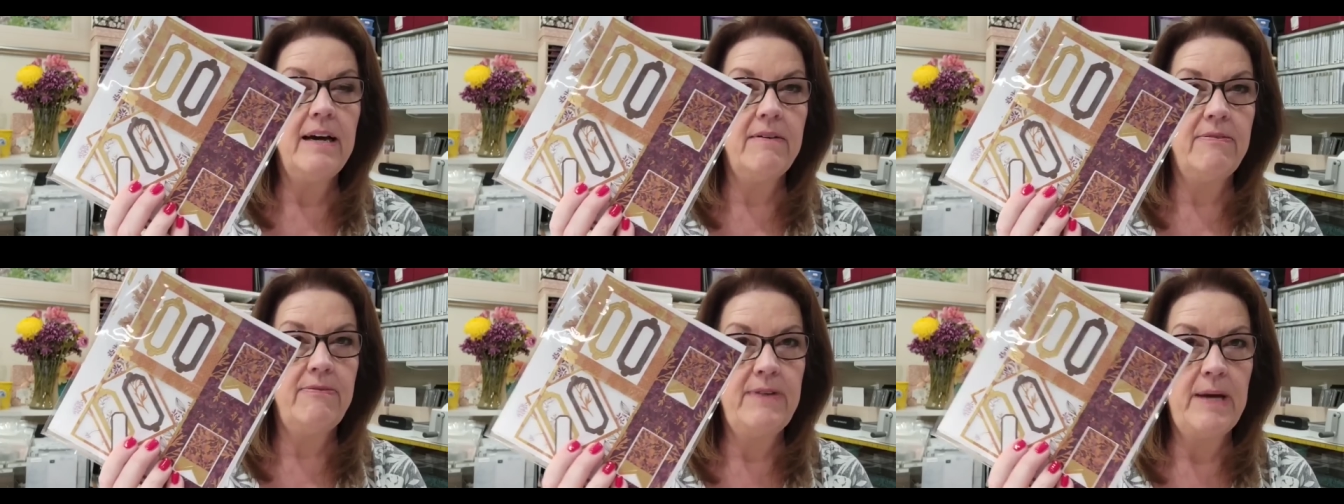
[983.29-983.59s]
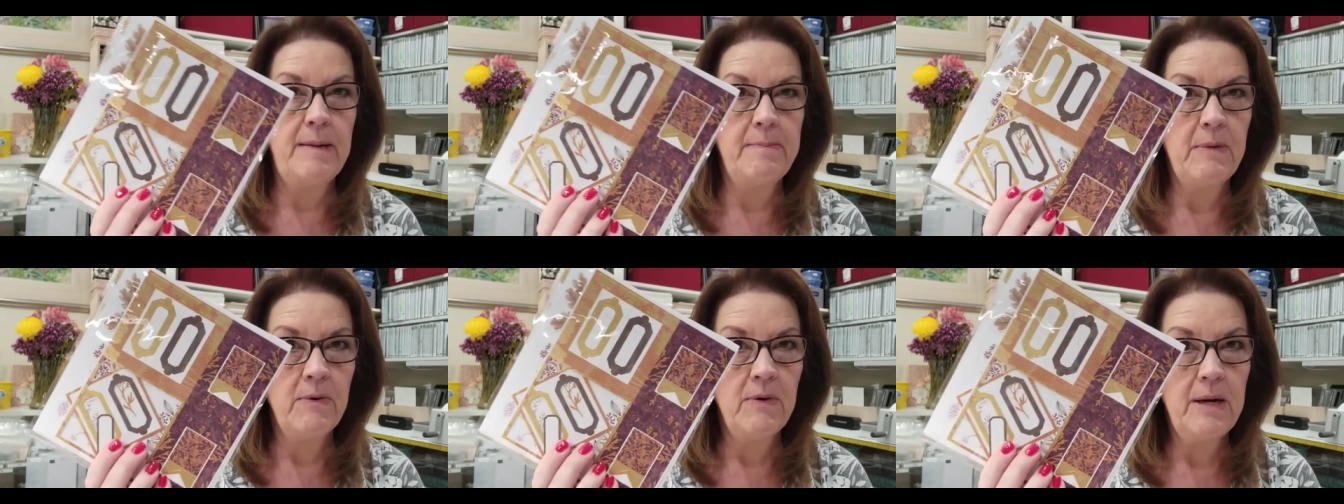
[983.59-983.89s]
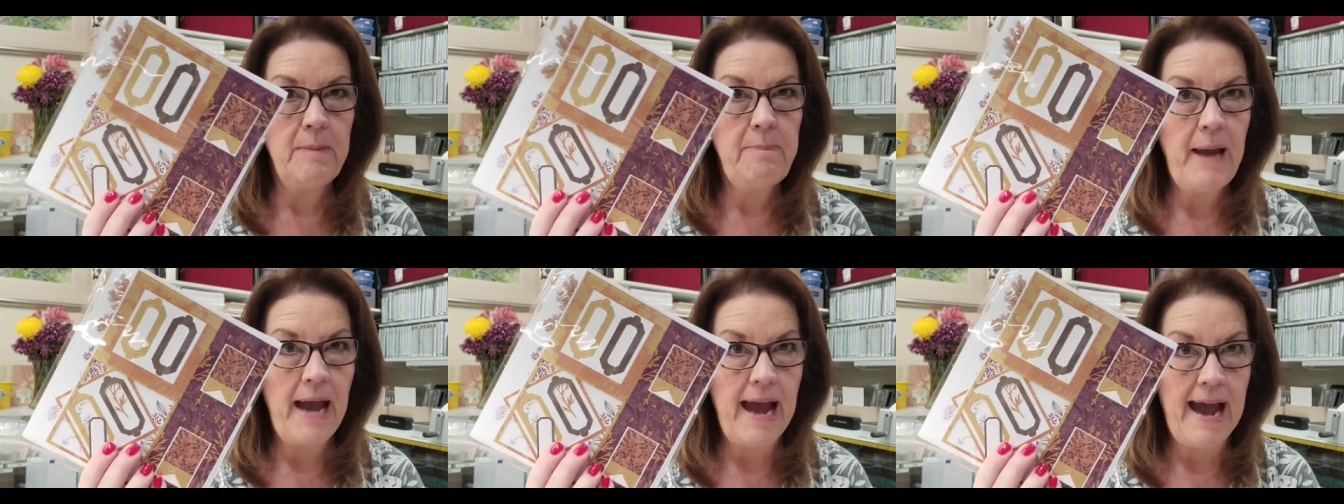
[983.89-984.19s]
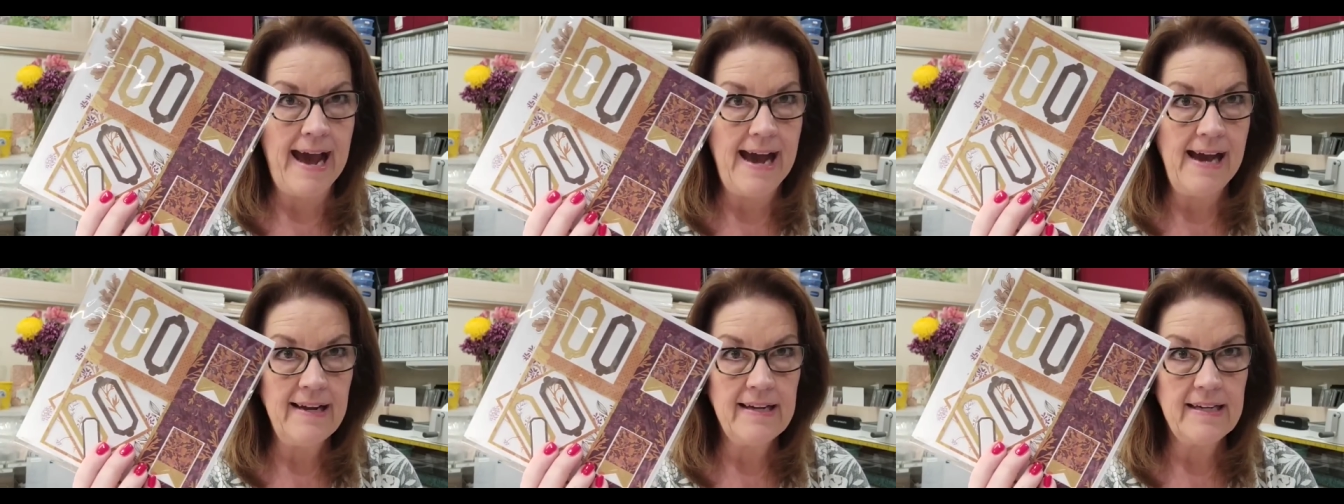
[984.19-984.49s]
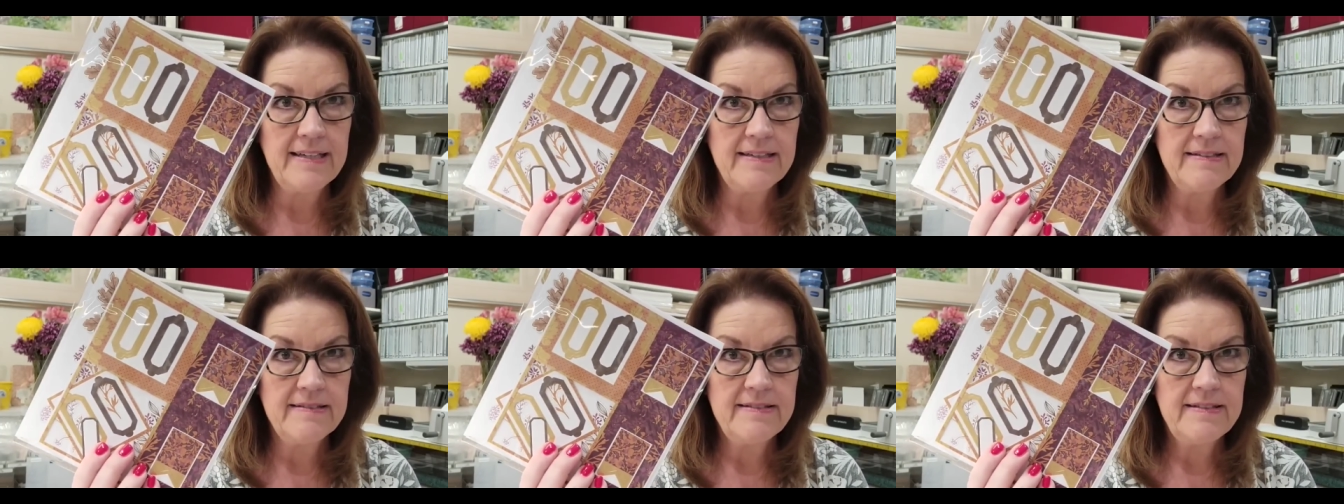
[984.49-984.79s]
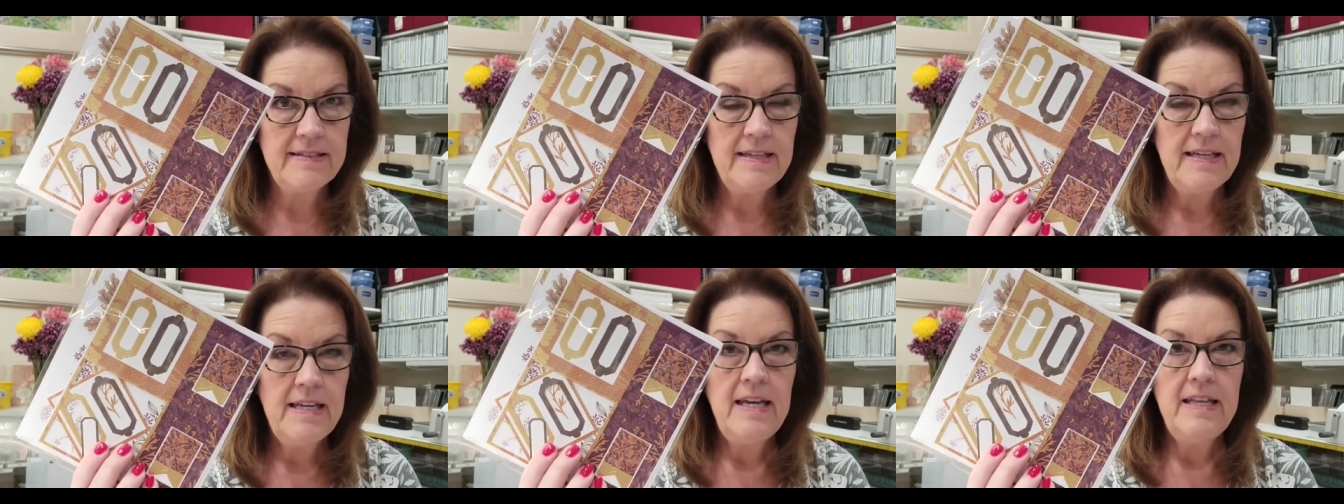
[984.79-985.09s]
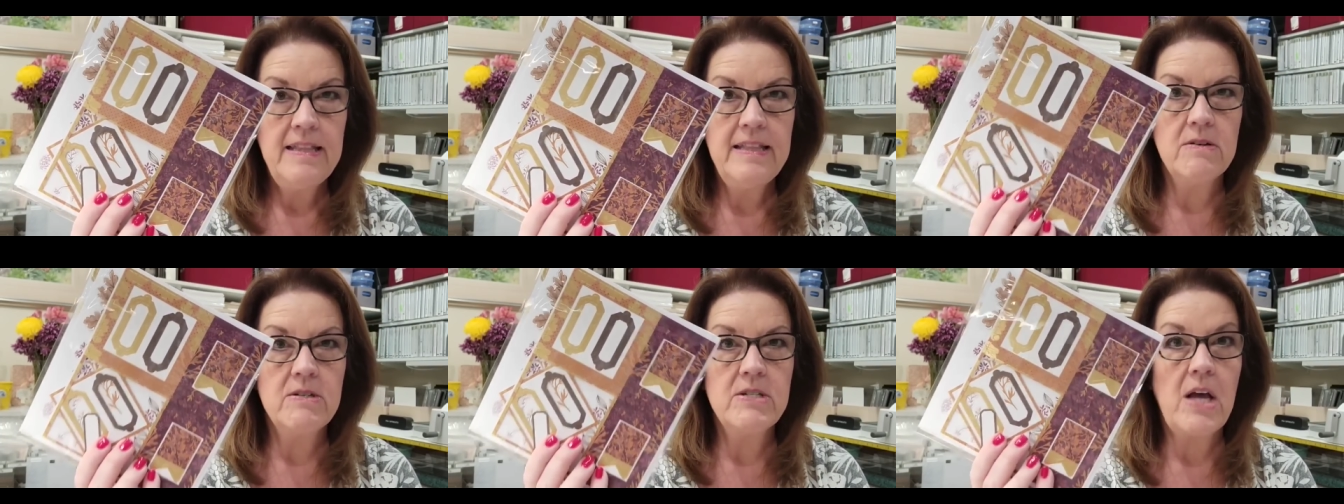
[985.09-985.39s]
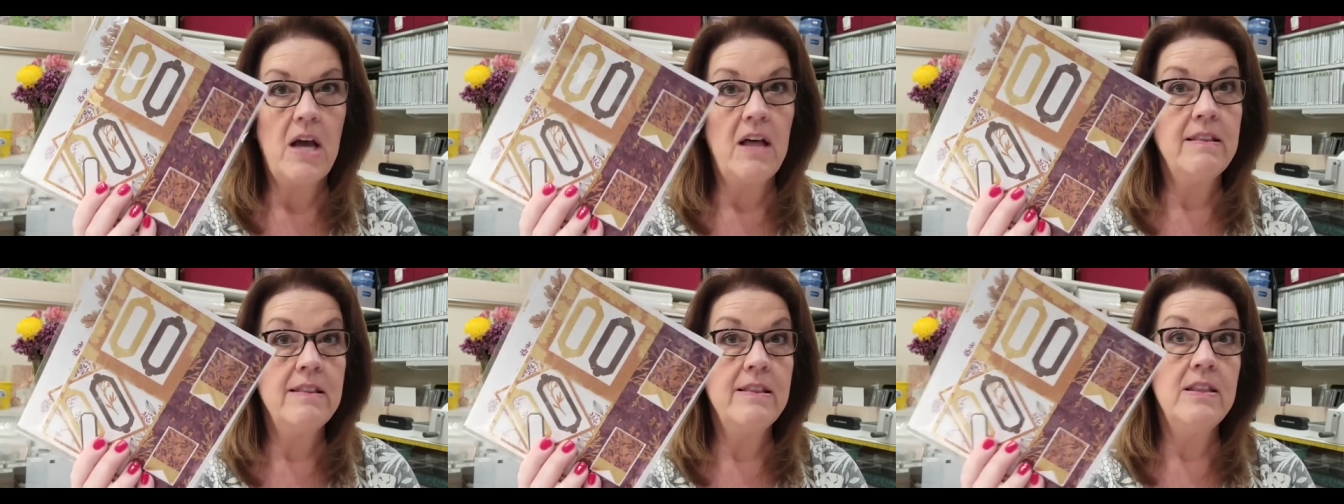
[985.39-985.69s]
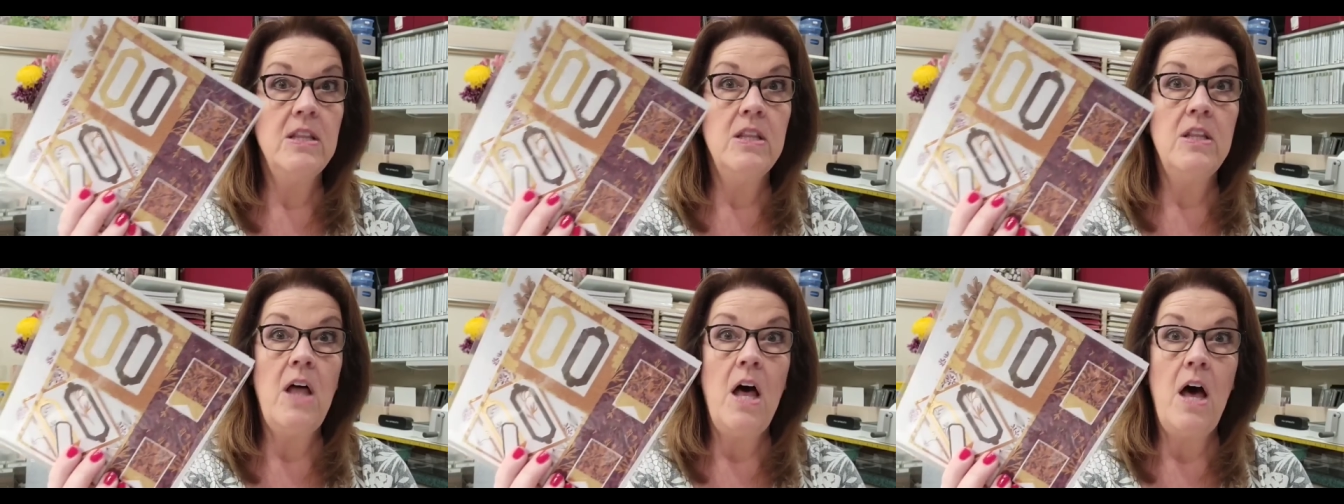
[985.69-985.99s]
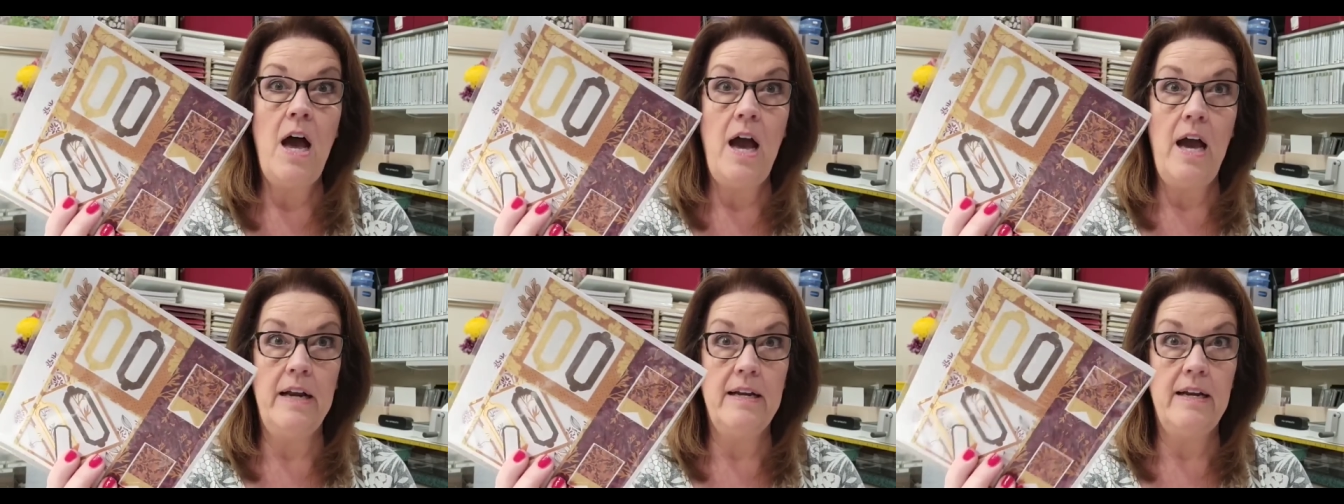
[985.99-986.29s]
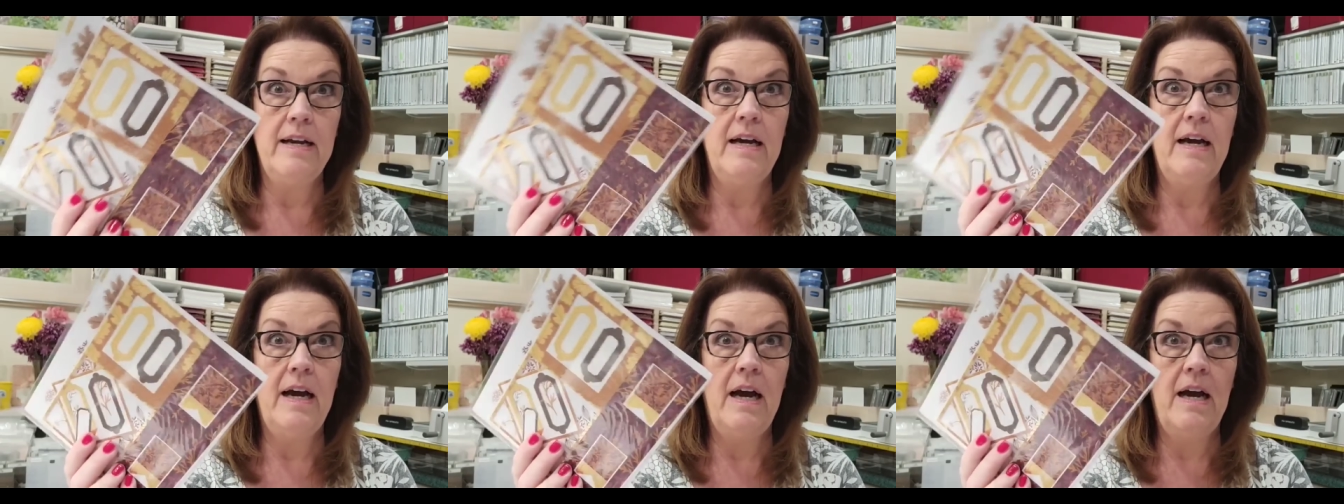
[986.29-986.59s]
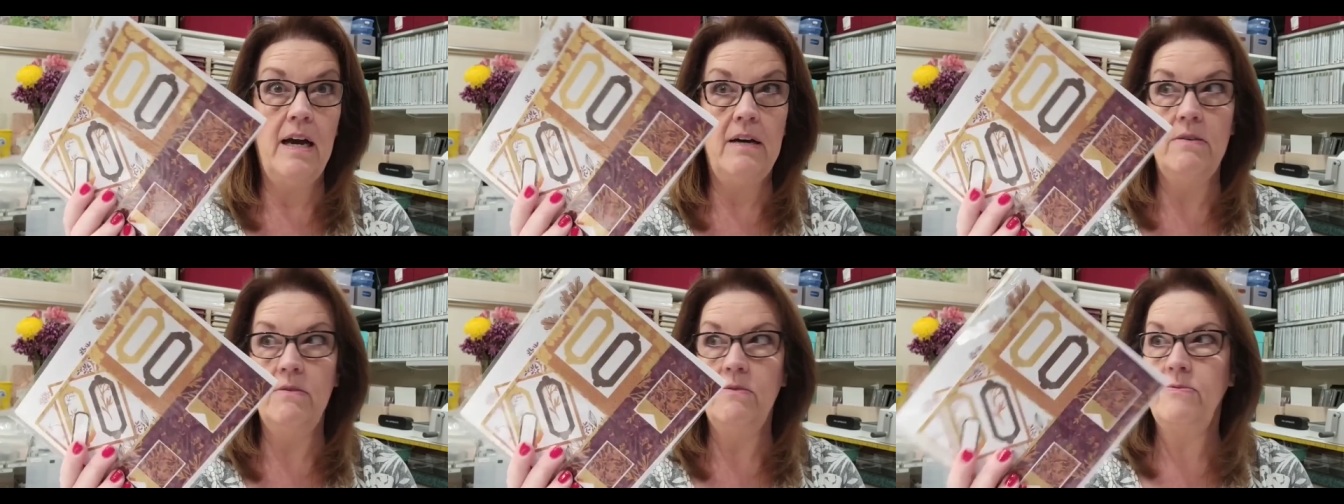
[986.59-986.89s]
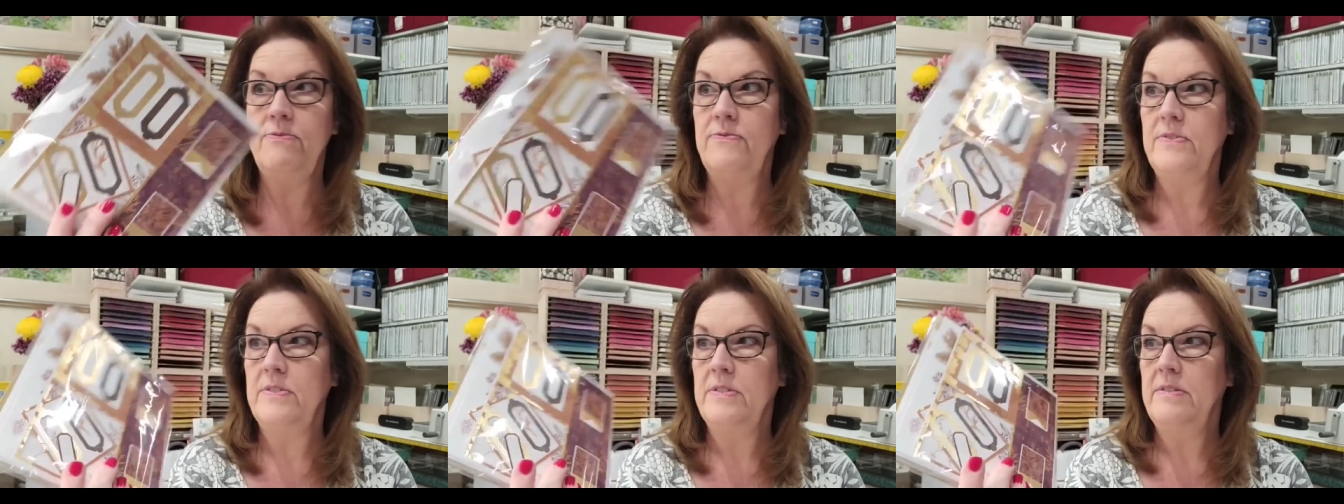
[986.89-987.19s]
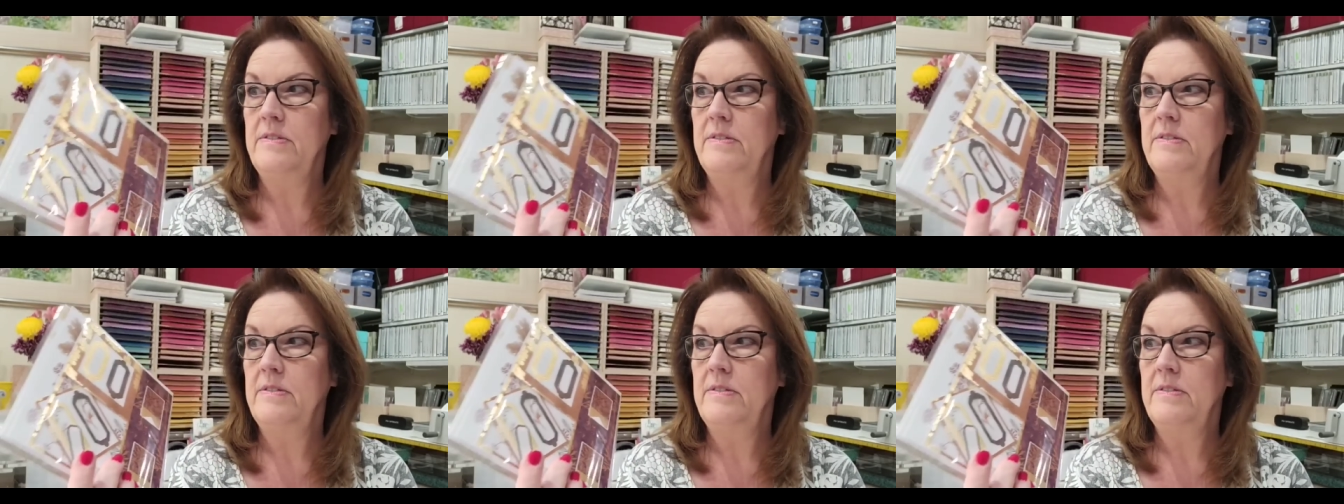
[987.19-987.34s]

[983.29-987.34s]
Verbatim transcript: Ephemera Pack. There's a lot of